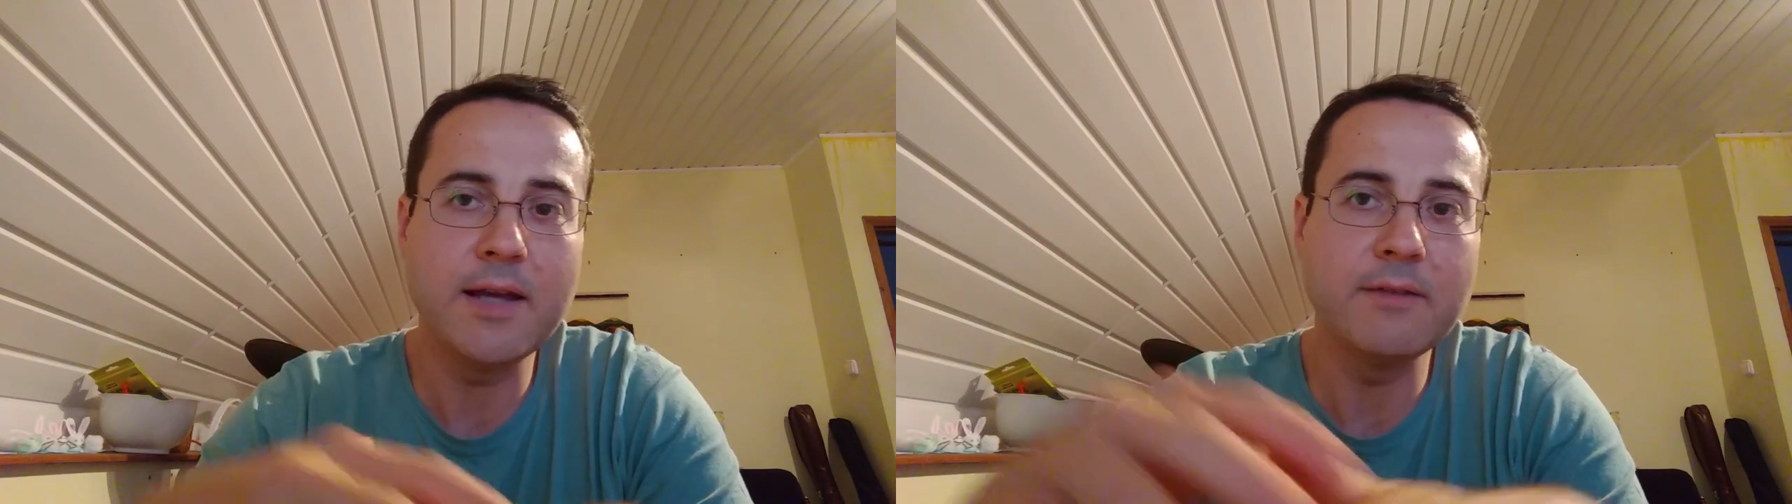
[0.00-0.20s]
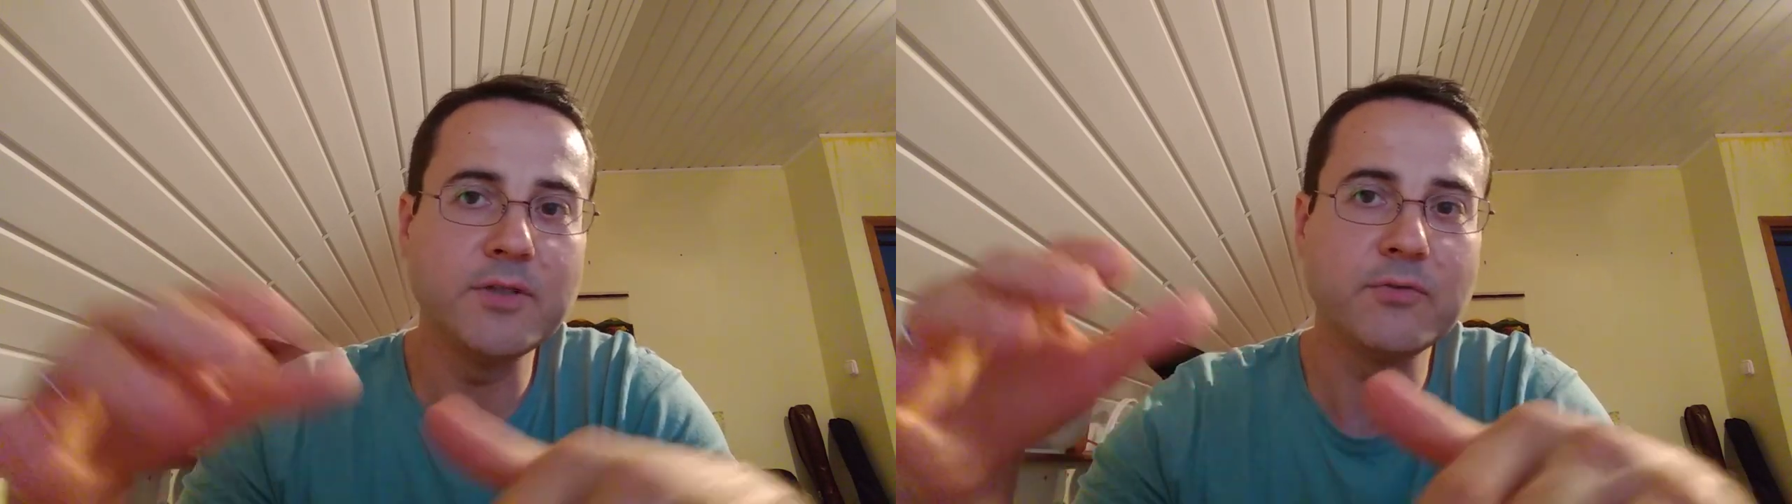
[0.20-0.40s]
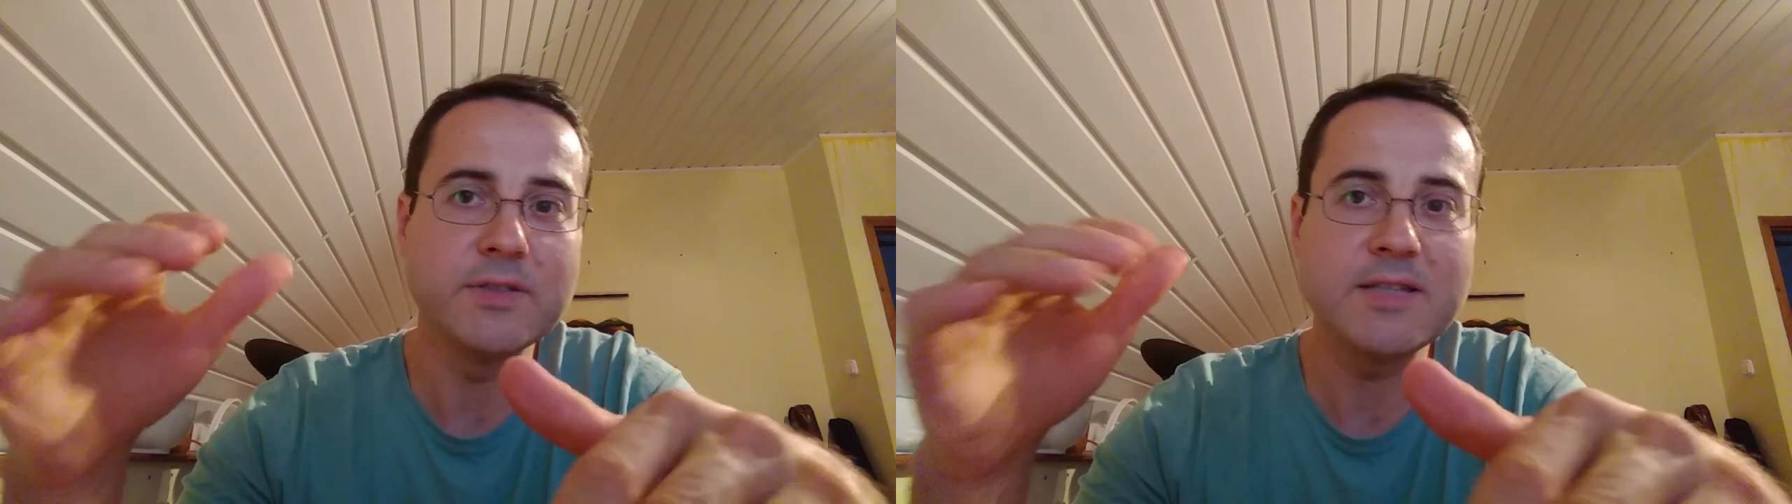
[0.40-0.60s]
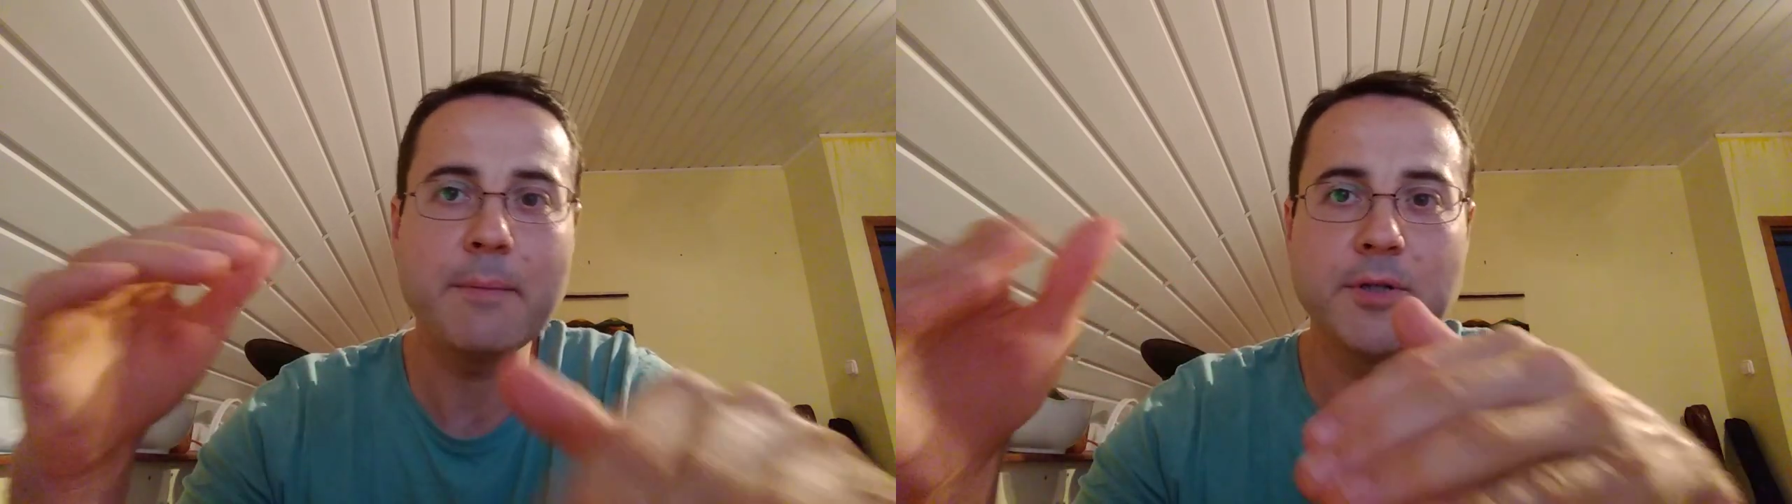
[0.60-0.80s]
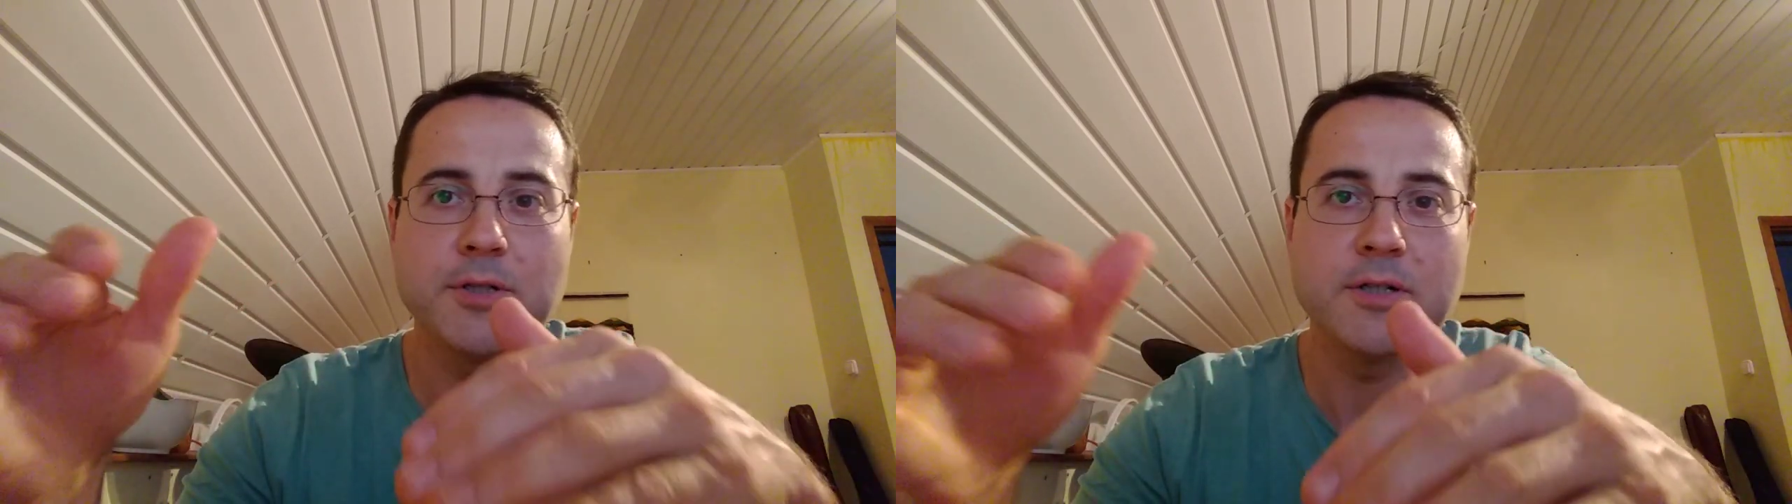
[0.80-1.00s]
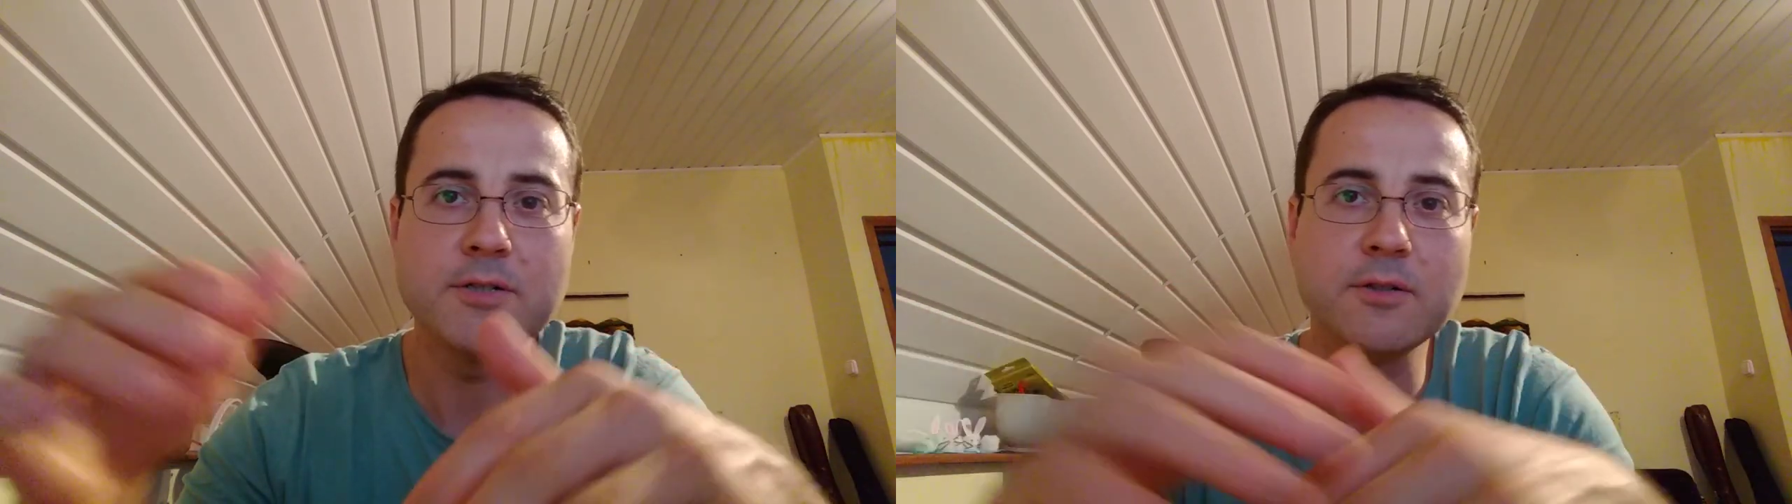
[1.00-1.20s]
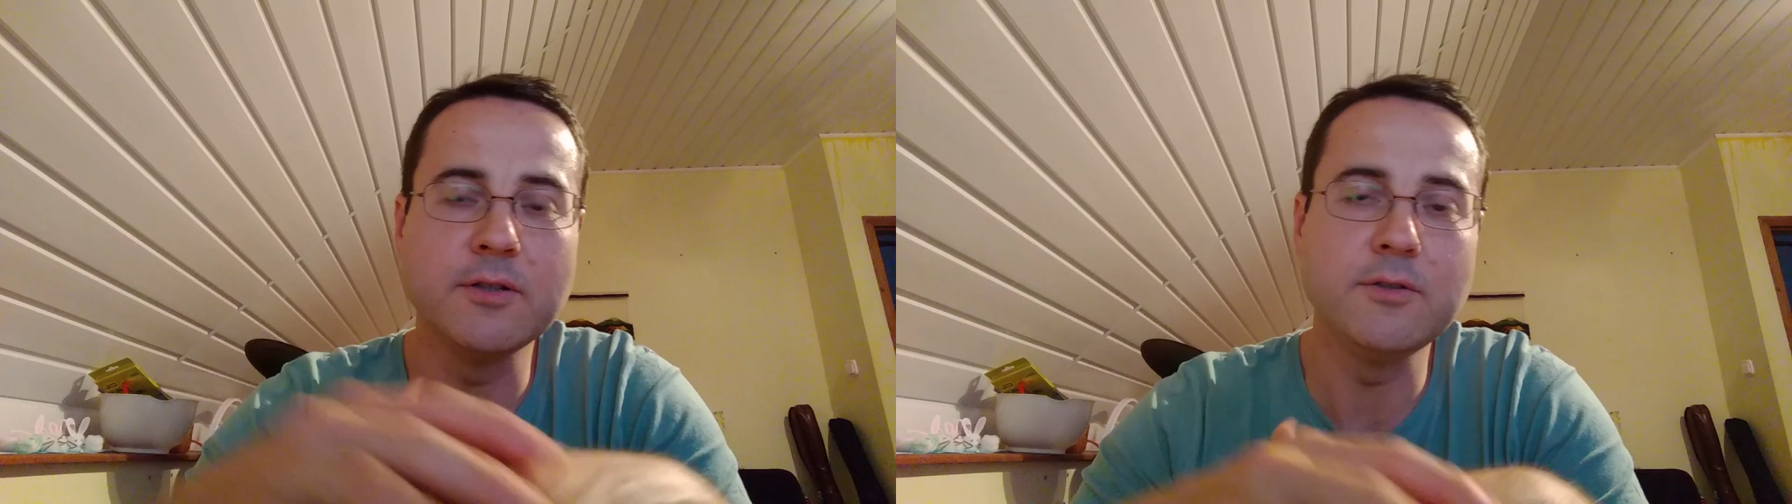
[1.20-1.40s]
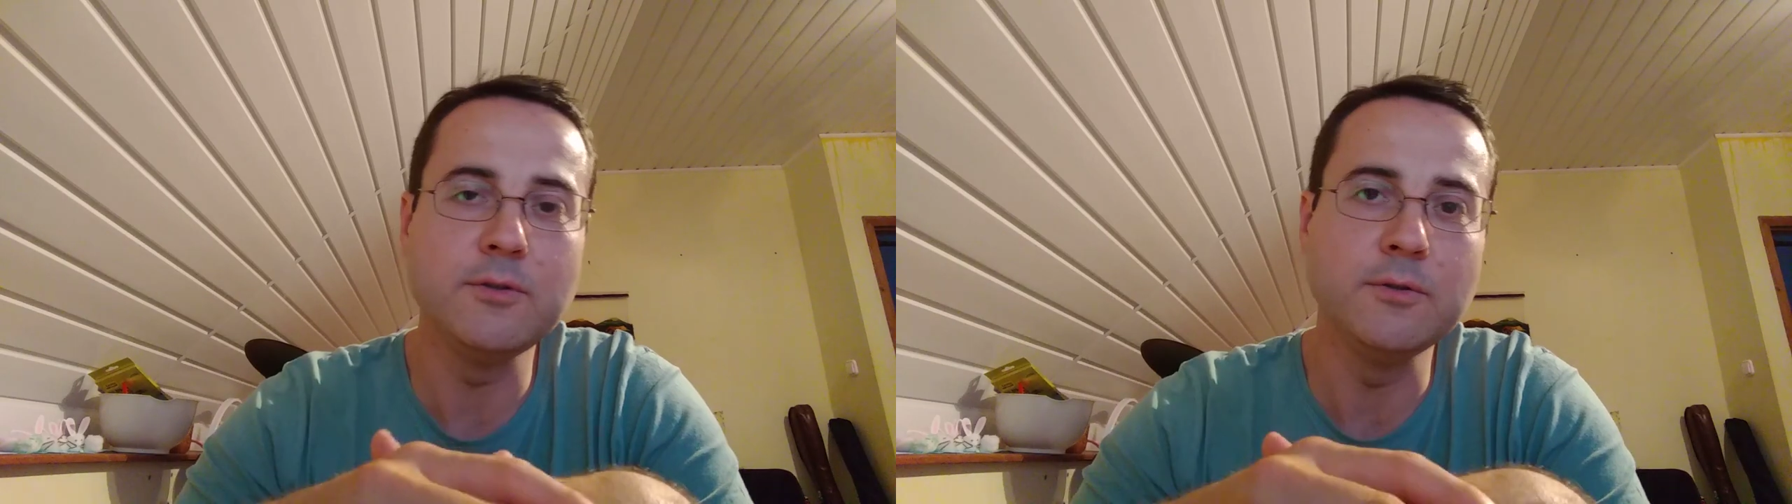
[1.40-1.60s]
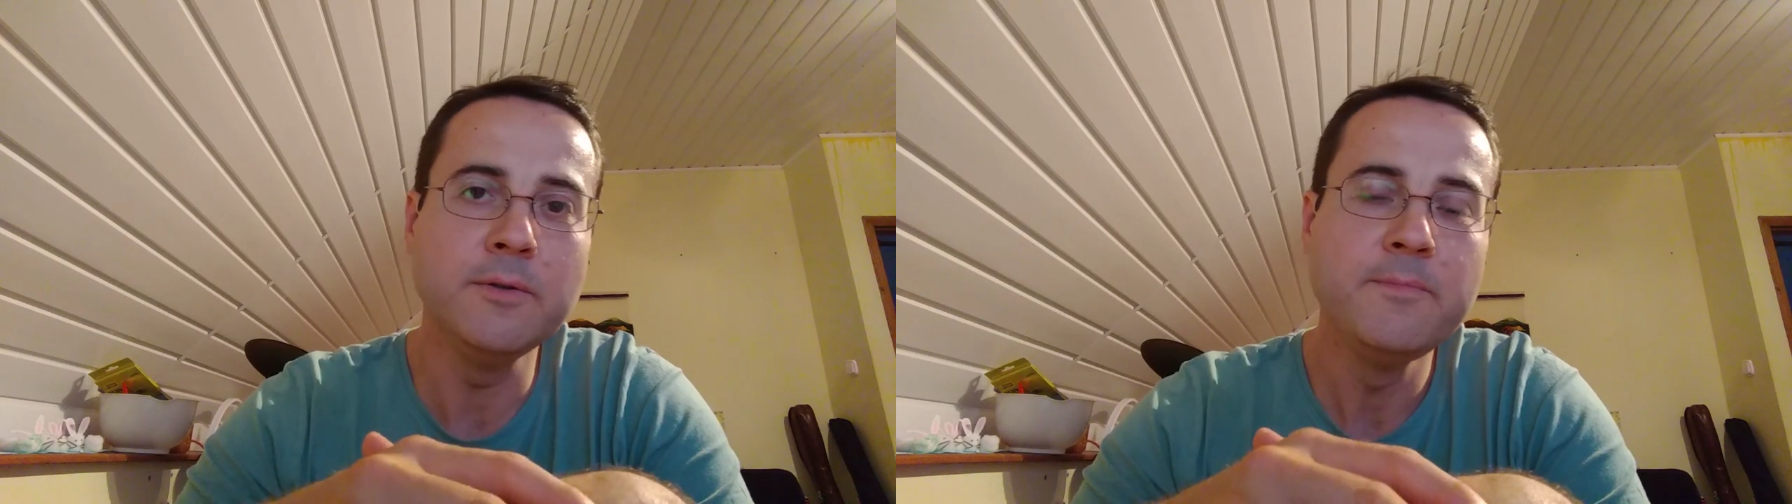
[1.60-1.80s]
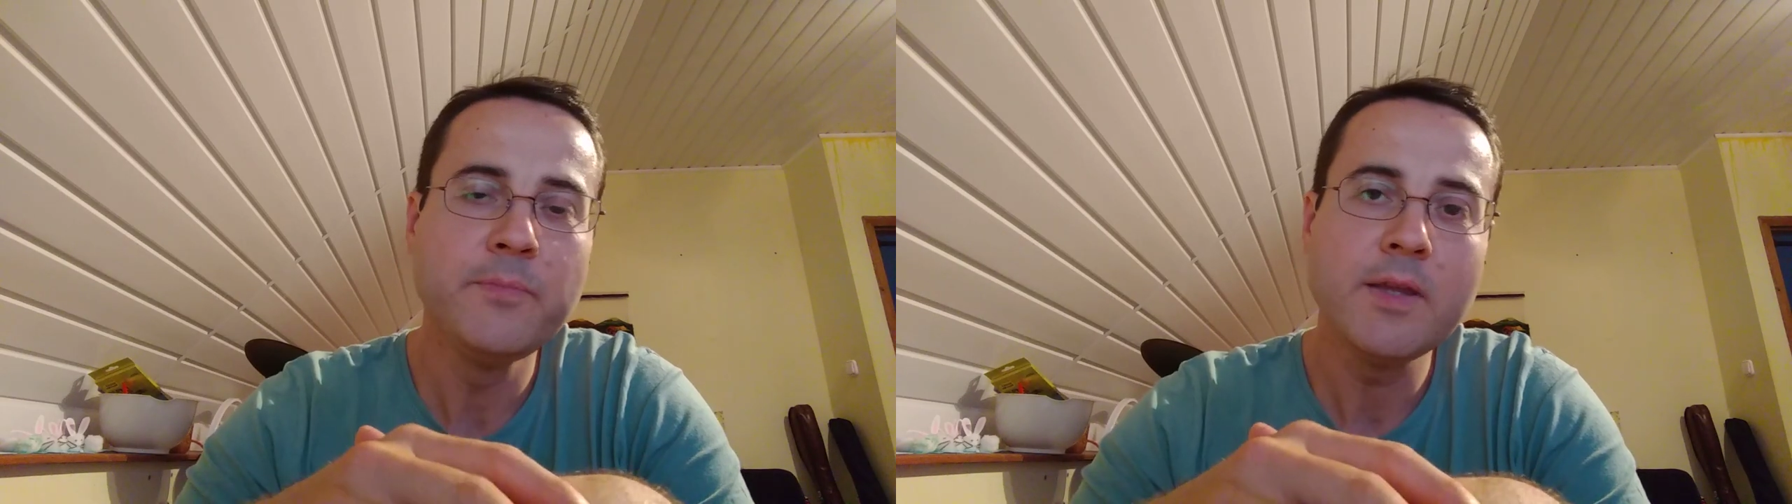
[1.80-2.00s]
They have different temperatures. You can do